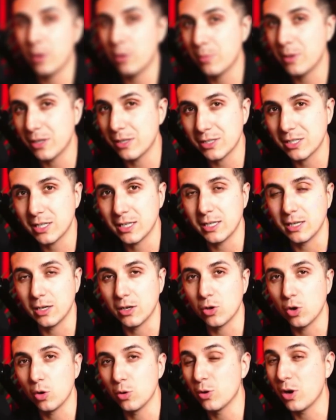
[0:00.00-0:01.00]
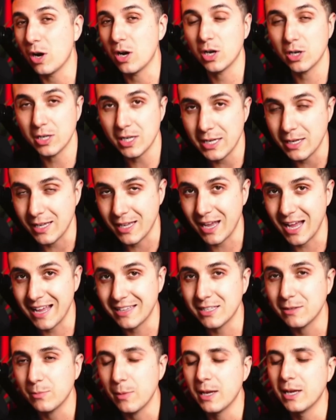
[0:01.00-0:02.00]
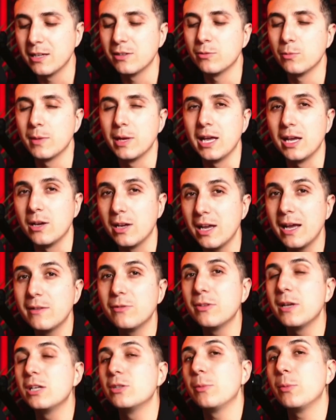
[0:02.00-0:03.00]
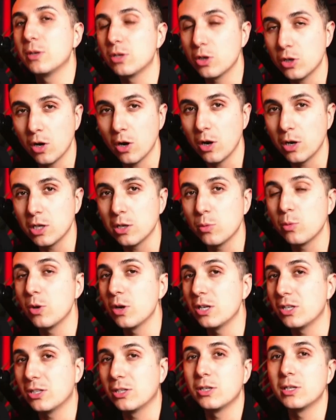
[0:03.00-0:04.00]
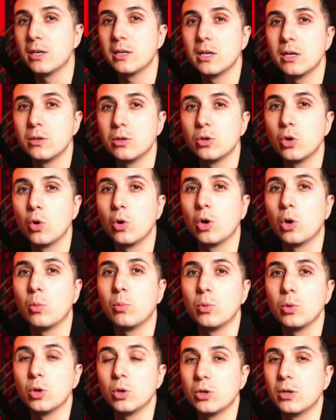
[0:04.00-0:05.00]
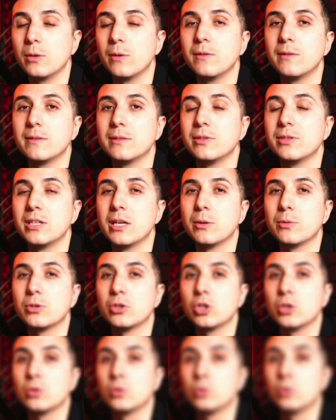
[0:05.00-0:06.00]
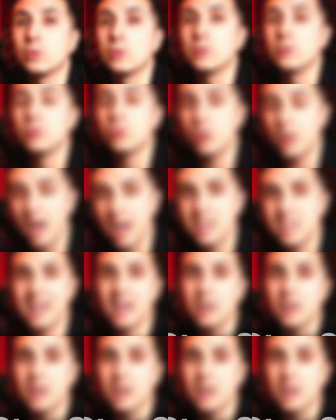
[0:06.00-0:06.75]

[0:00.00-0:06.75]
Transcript: PPC, cold calling, SMS, mail, and Facebook all at once. You'll go broke. Step 2, track